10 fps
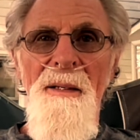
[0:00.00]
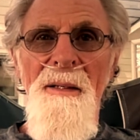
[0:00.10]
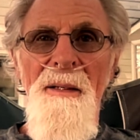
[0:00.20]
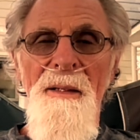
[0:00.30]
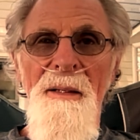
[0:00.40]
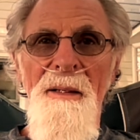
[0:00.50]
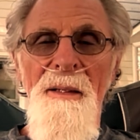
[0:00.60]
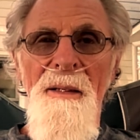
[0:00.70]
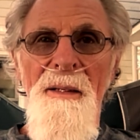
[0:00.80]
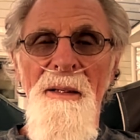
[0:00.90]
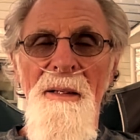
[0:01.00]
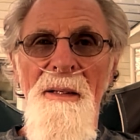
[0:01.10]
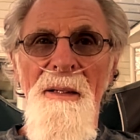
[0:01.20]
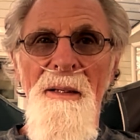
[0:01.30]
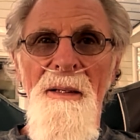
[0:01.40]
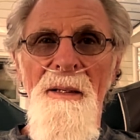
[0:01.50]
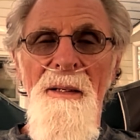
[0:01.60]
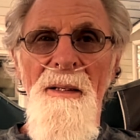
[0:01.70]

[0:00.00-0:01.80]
[no speech]